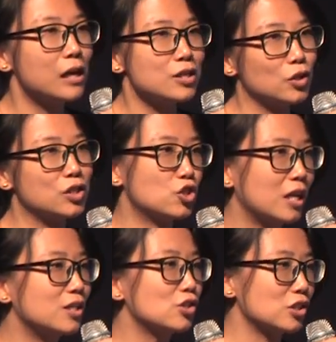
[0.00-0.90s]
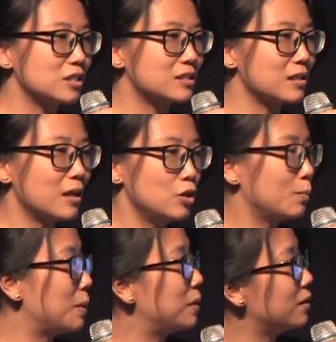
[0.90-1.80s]
So exchanges,
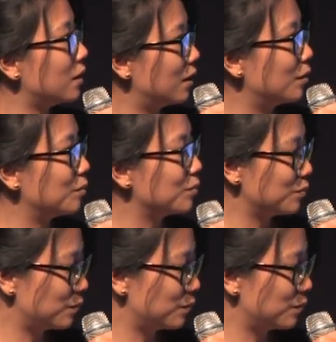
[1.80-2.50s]
Pavel,